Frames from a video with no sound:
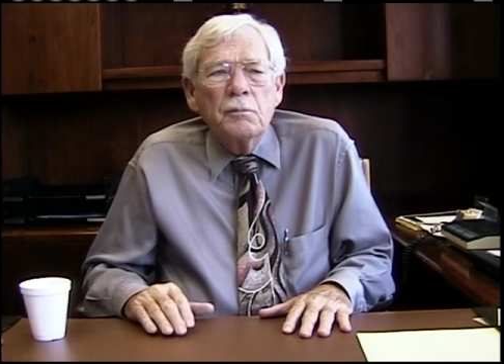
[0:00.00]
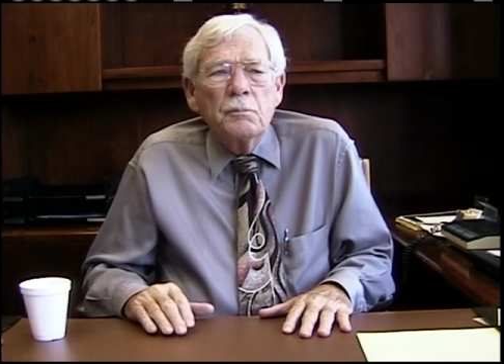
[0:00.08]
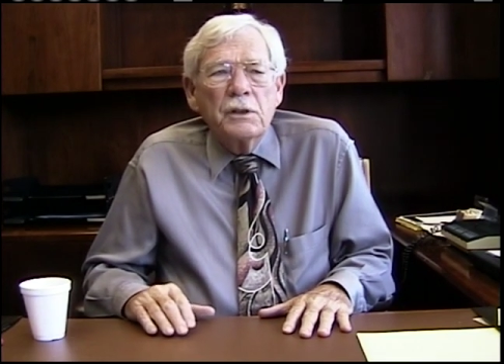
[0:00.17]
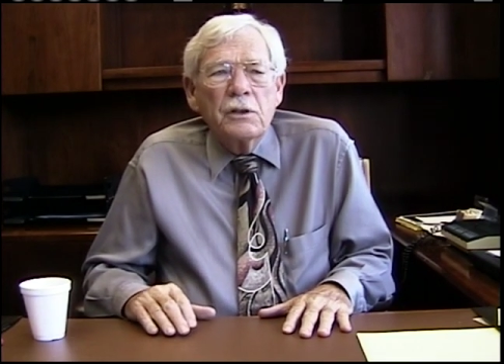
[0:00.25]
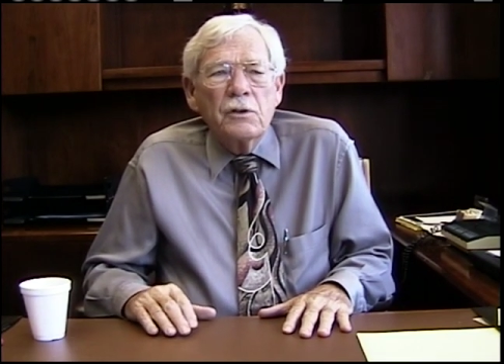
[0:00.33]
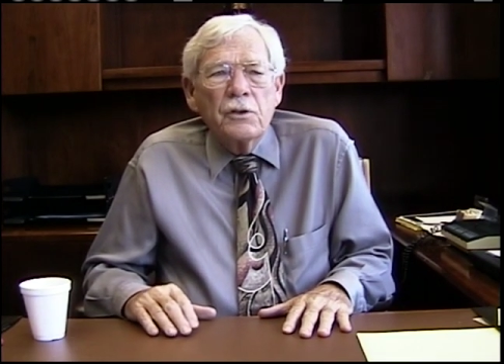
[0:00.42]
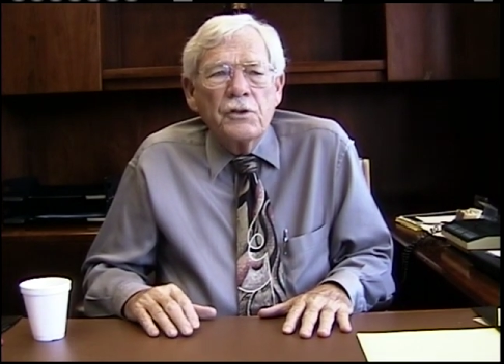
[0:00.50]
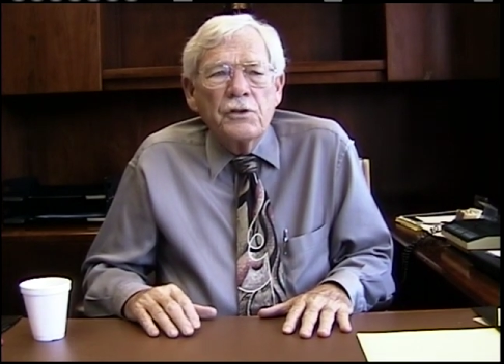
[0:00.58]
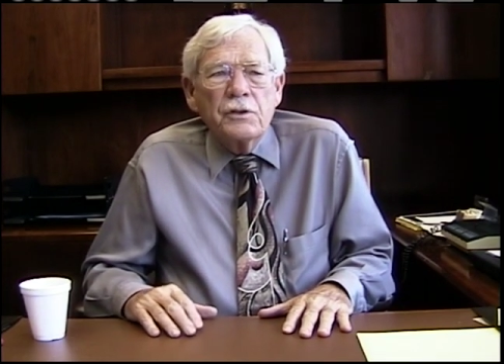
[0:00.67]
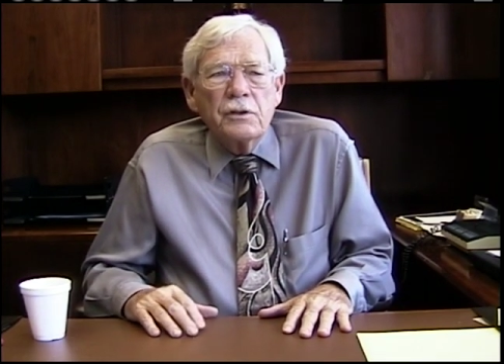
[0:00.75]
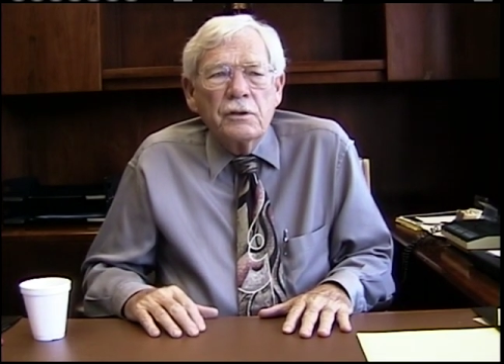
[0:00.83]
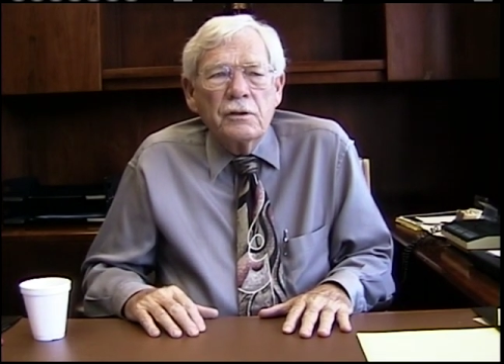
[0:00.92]

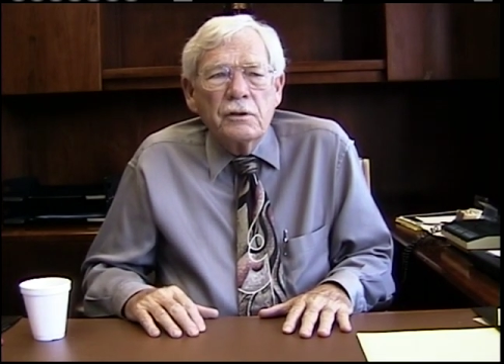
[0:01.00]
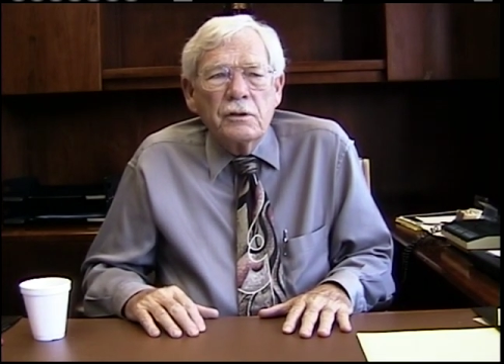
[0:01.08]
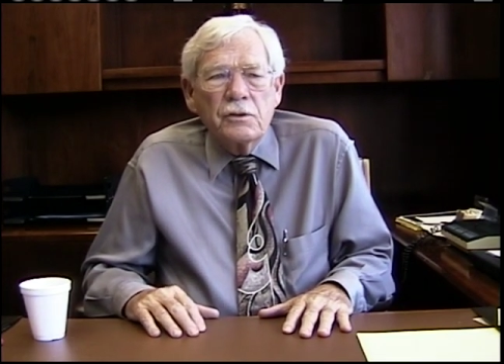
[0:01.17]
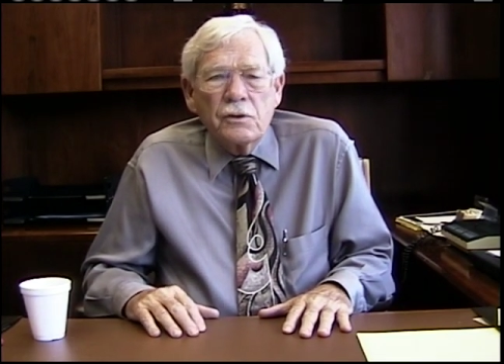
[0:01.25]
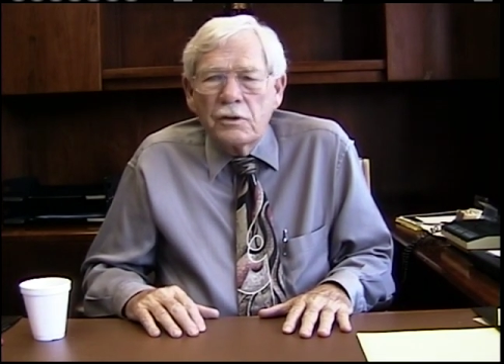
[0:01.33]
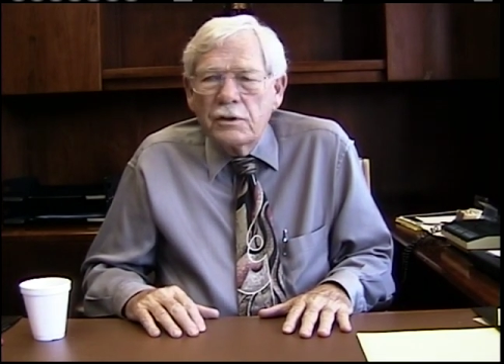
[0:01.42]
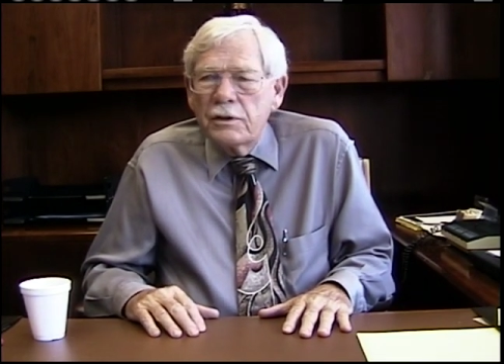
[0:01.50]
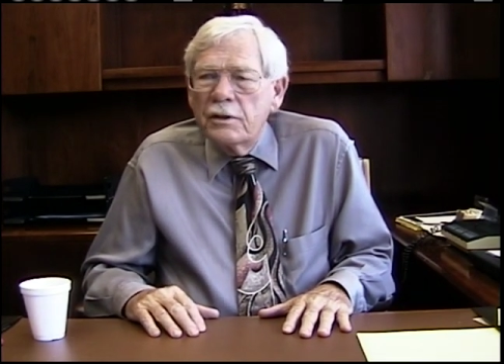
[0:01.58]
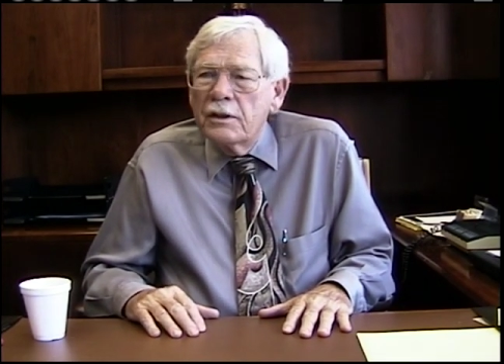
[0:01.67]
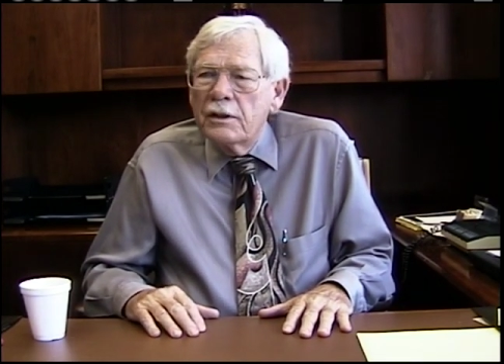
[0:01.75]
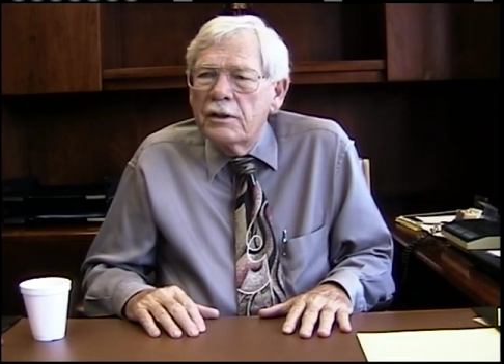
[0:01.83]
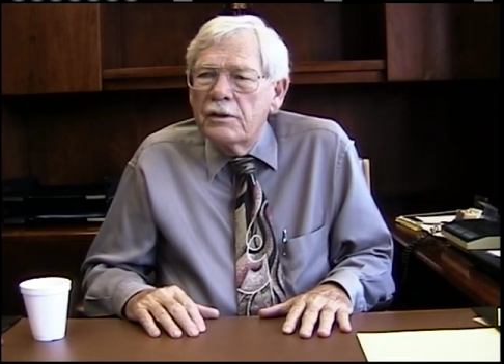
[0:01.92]
because in its early
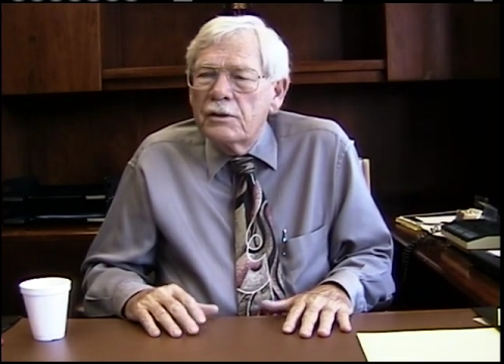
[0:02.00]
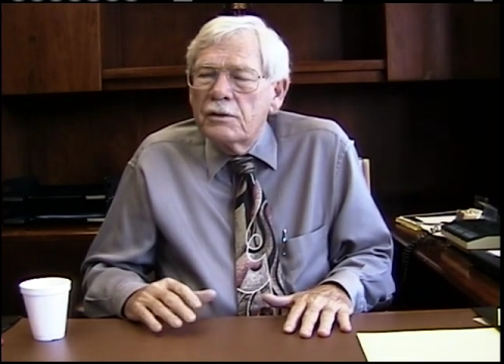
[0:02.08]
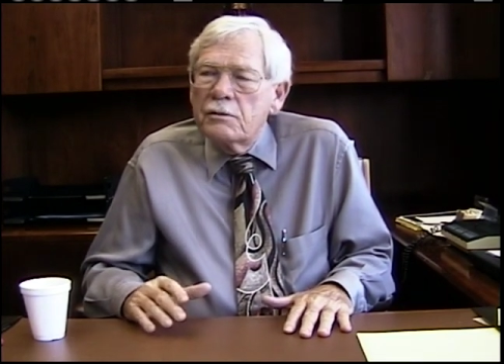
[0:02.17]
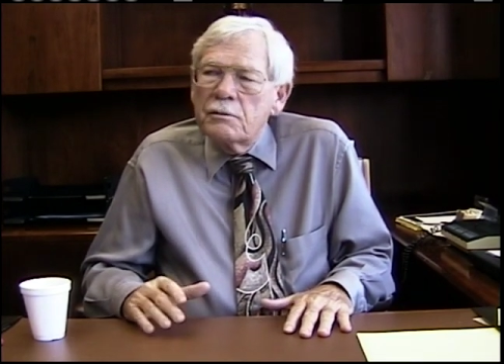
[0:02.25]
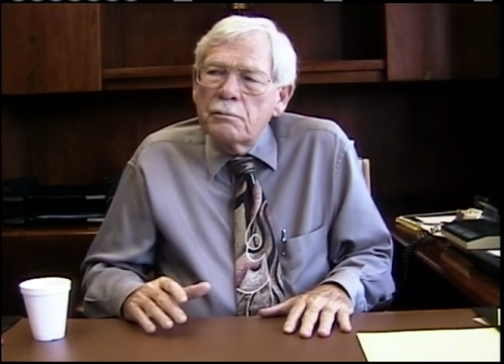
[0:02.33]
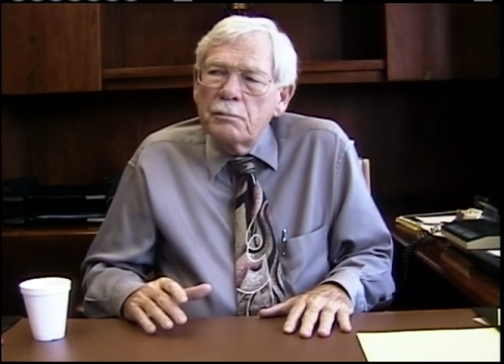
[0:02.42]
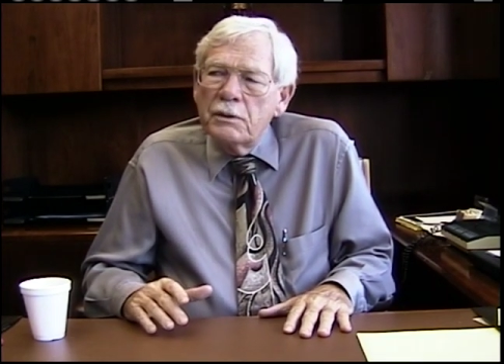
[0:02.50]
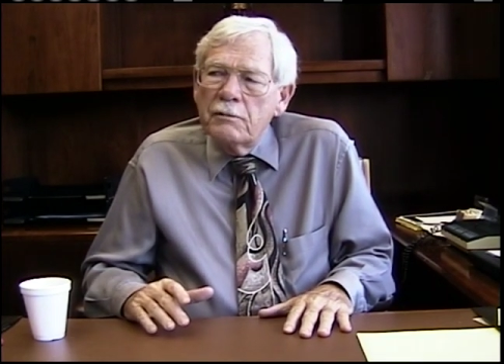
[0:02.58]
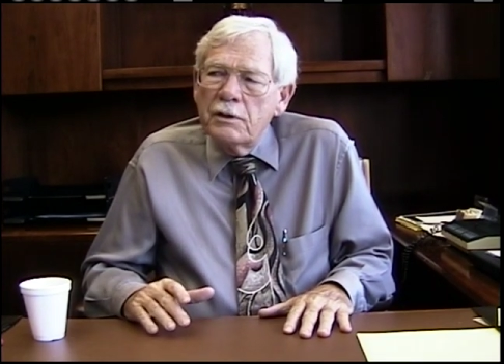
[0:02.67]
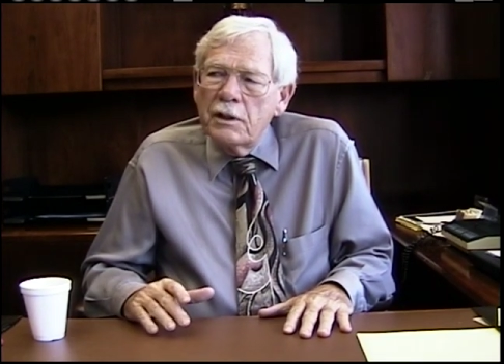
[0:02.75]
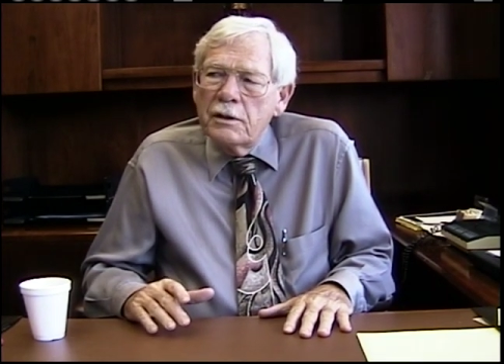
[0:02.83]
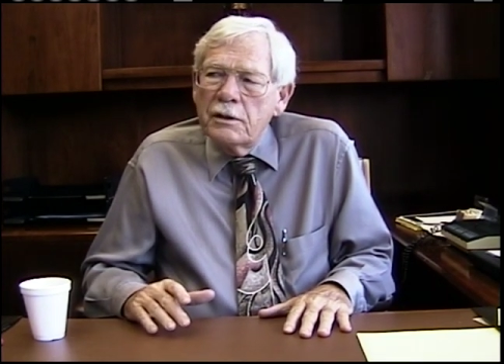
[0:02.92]
days,
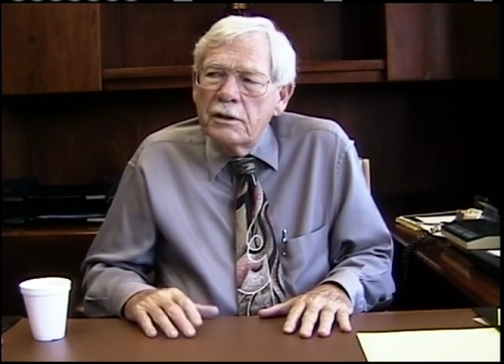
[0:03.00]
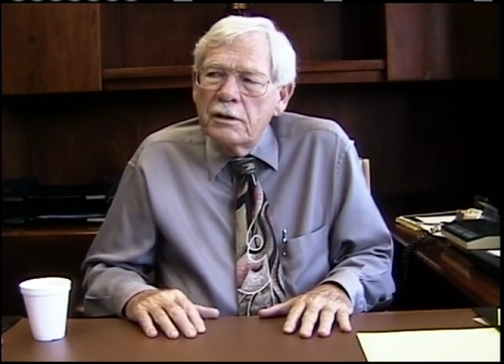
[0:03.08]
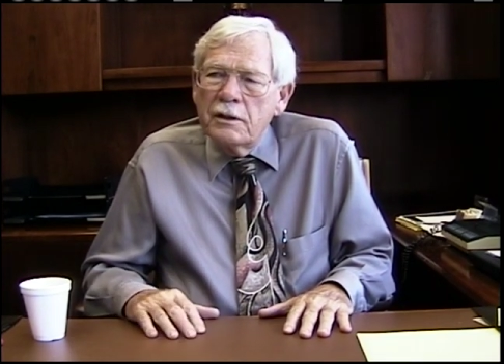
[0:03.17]
PVID